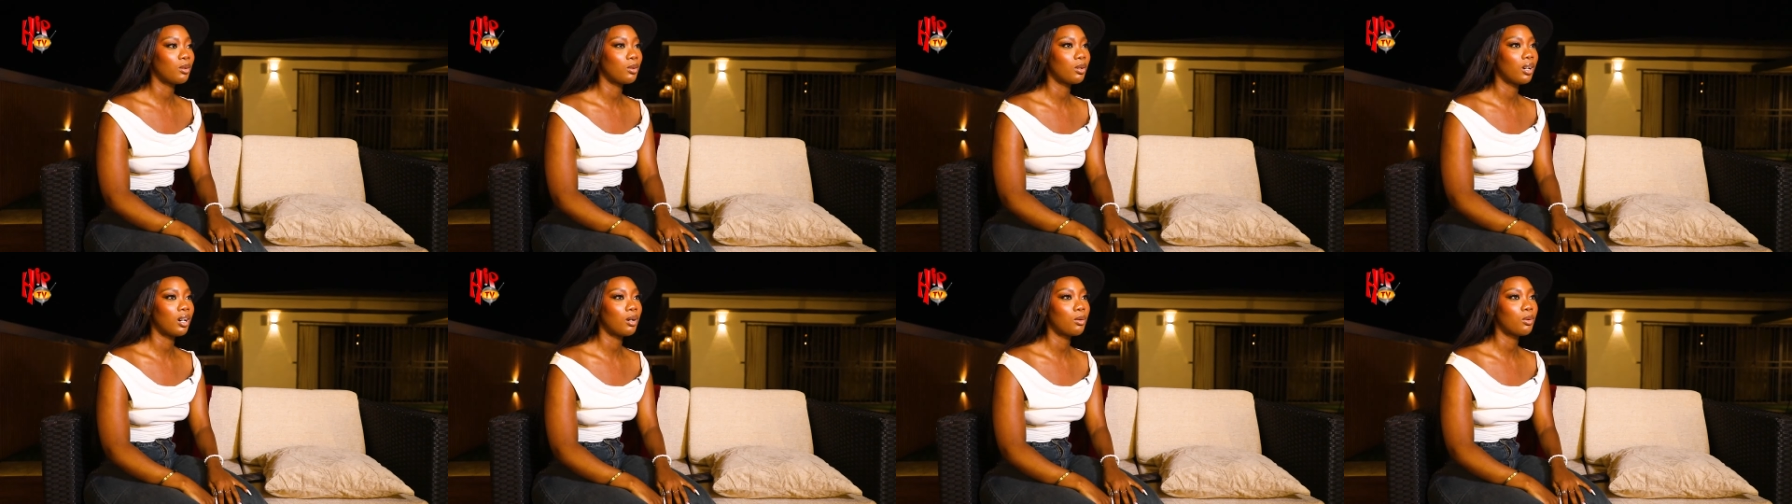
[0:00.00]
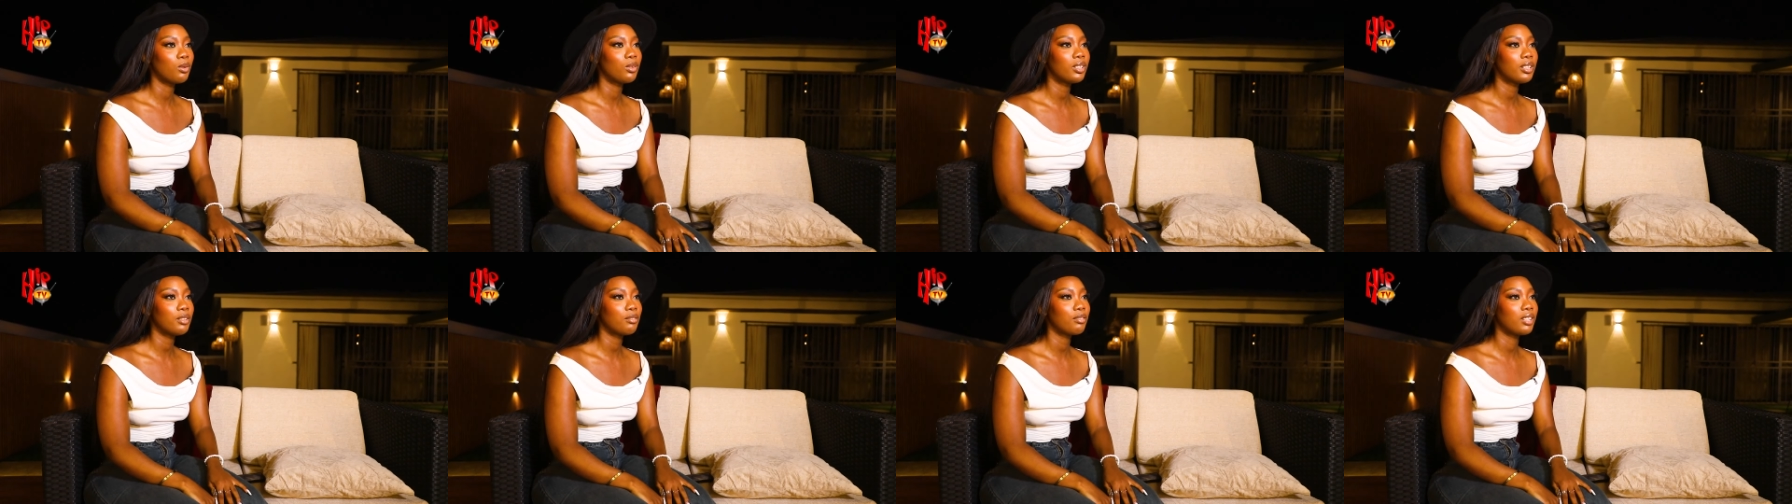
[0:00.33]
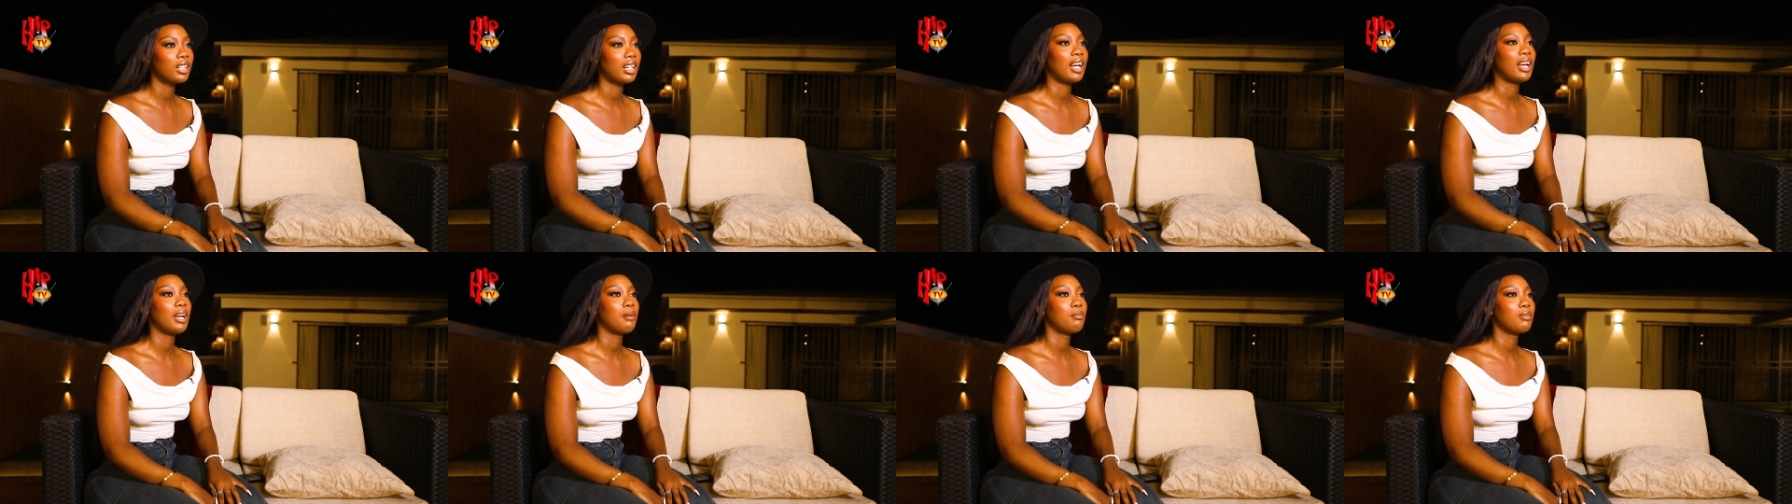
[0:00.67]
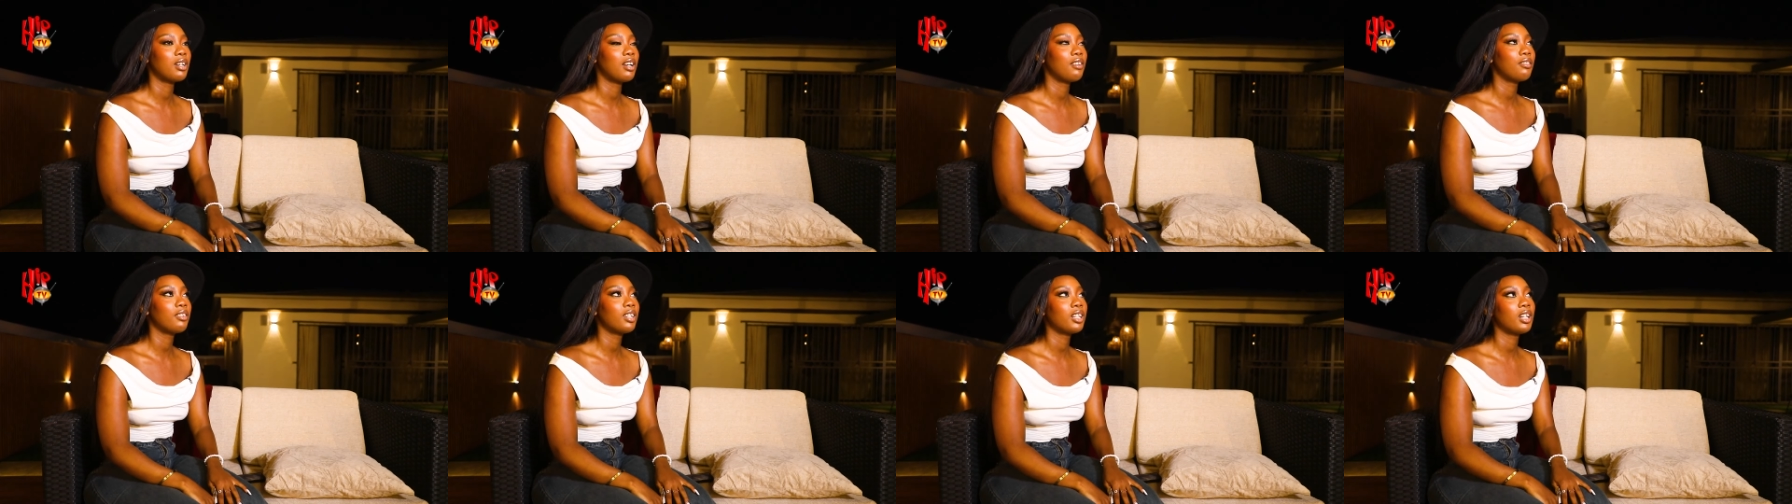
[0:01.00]
I won't even lie,
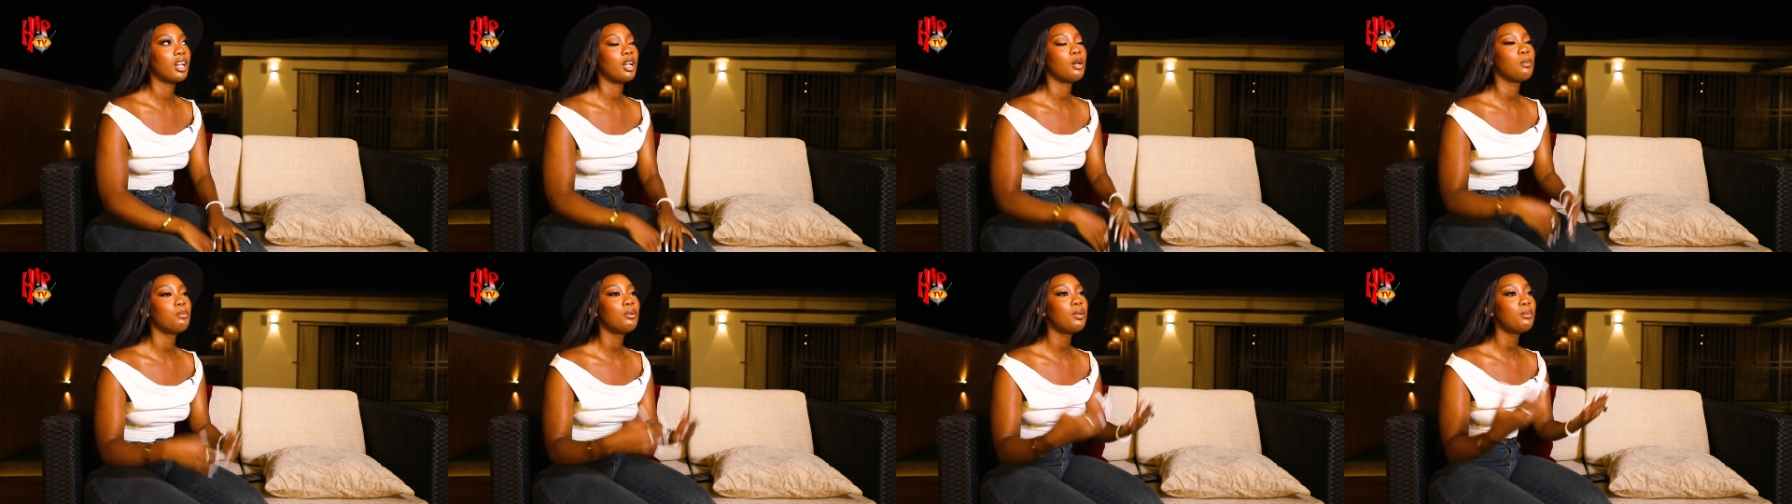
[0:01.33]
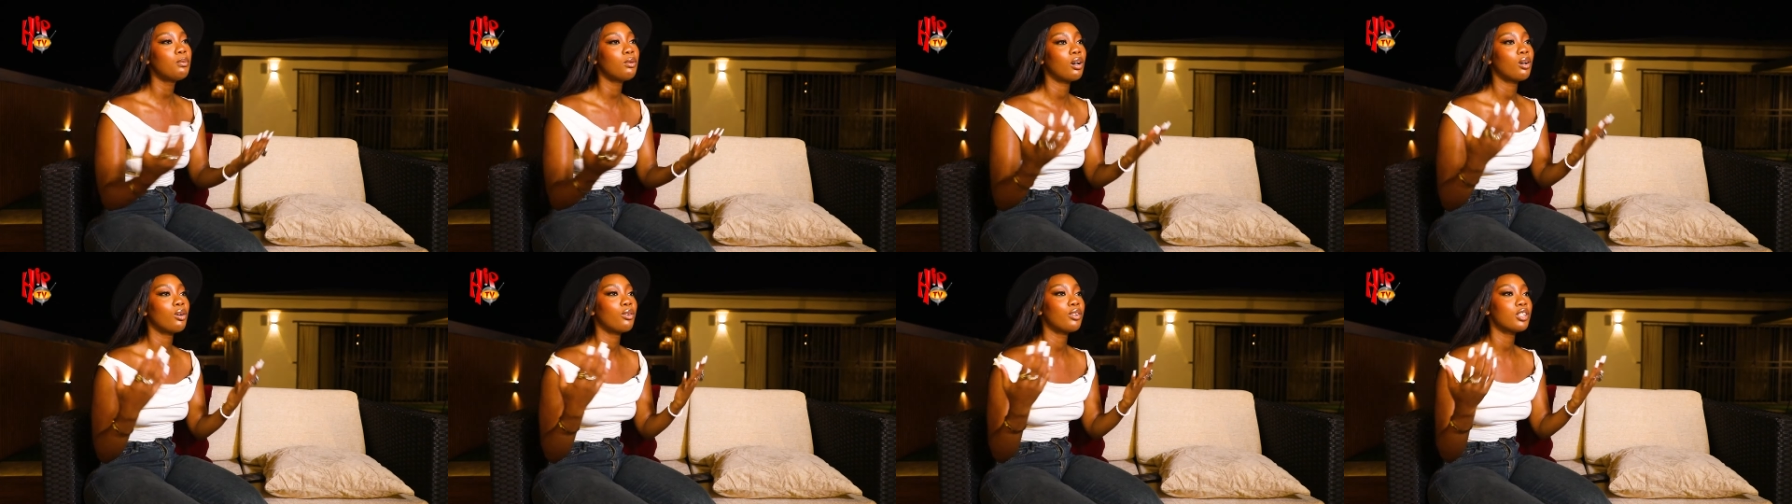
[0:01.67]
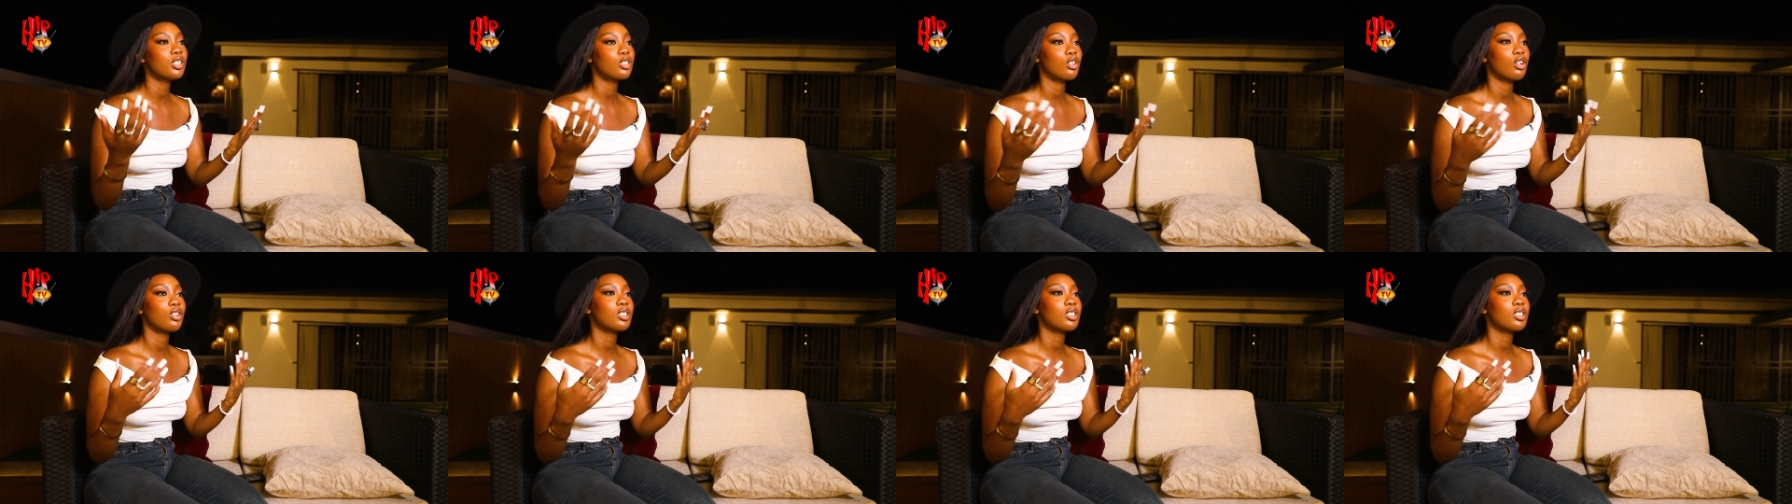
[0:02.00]
I'm loving it. And people are always